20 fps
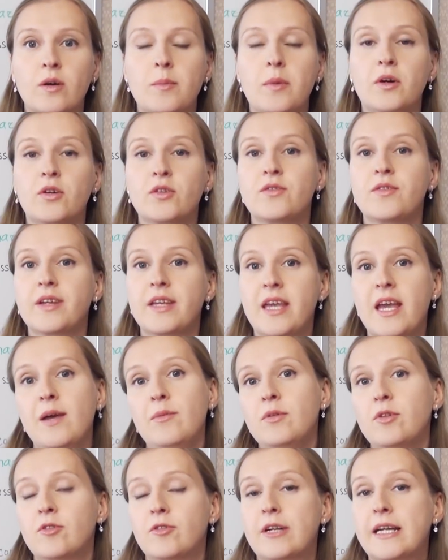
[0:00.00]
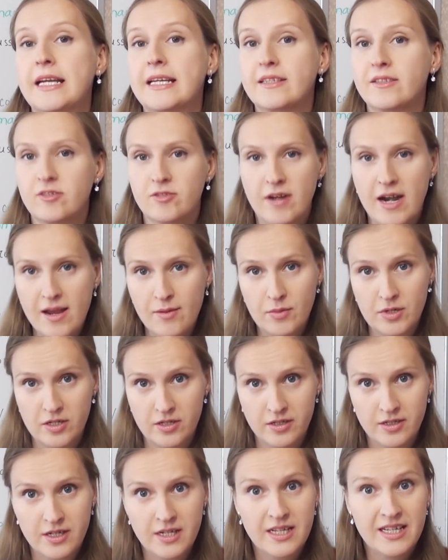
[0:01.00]
about vocabulary and
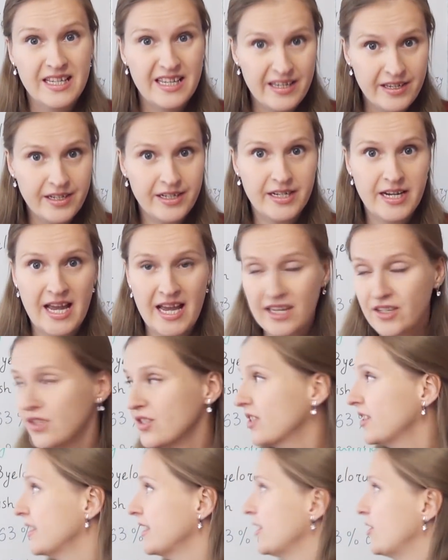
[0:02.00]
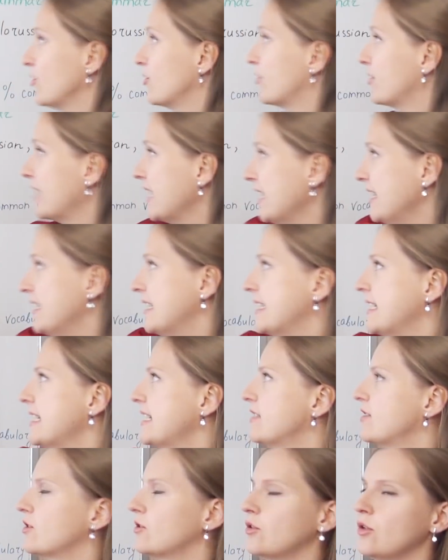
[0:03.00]
grammar, here actually Ukrainian
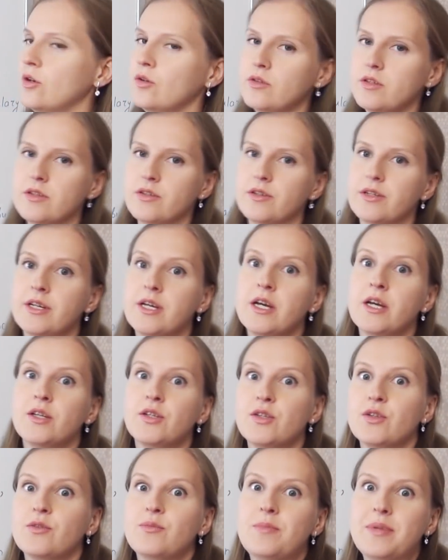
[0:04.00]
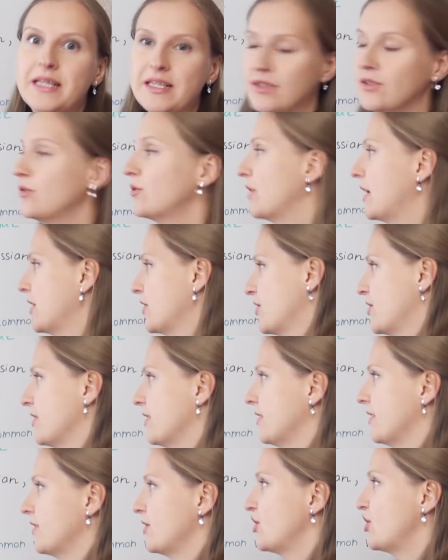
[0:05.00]
is closer to
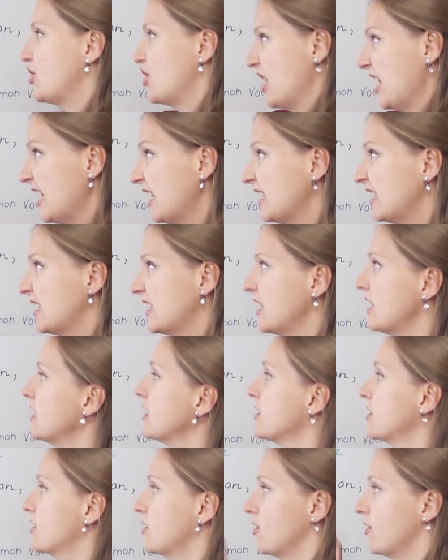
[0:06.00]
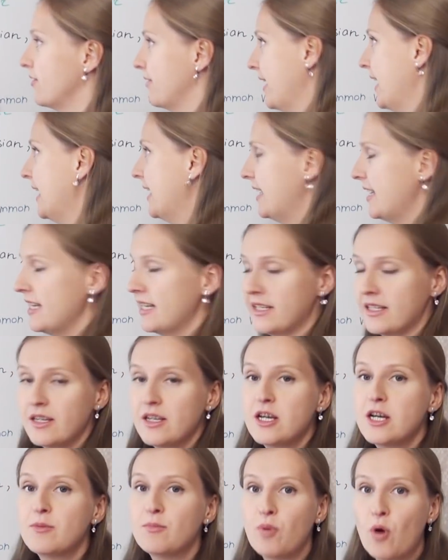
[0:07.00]
Belarusian, Czech, Slovakian,
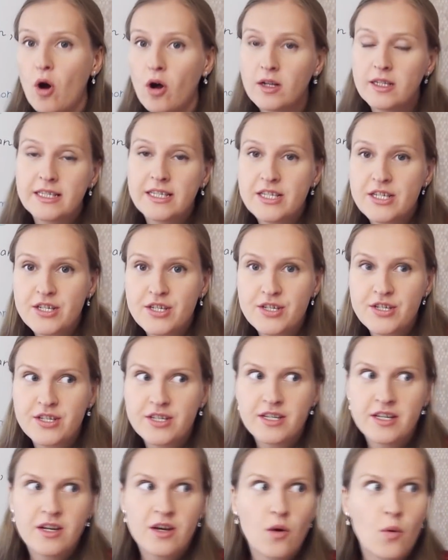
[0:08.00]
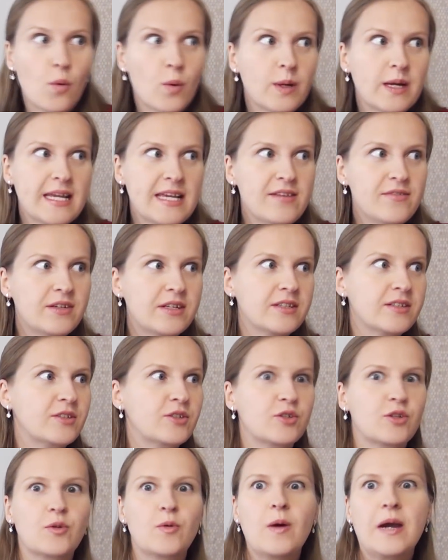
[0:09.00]
Polish, or even
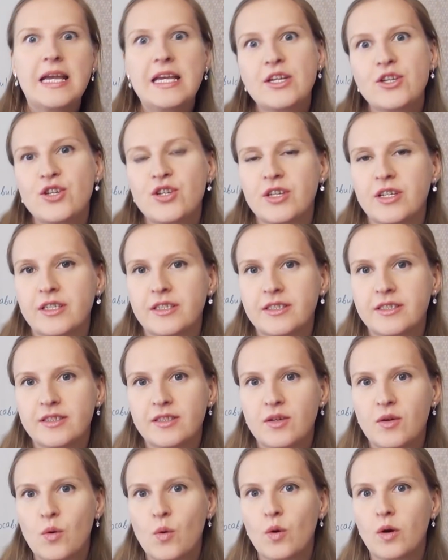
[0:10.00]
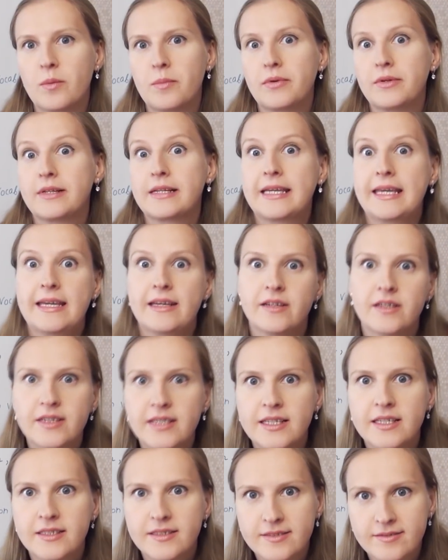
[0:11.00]
Croatian or
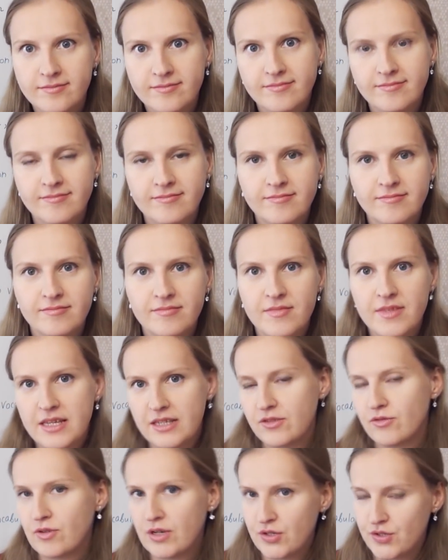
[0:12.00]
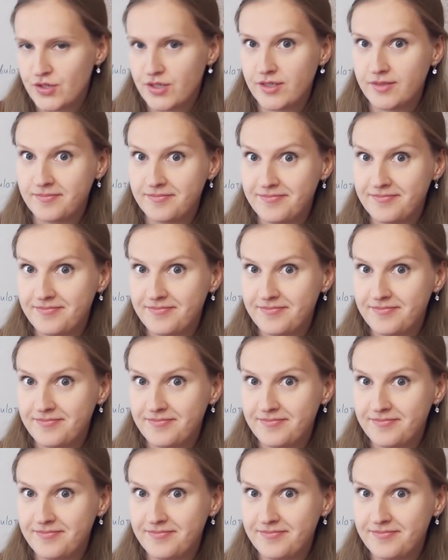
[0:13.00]
Bulgarian than Russian,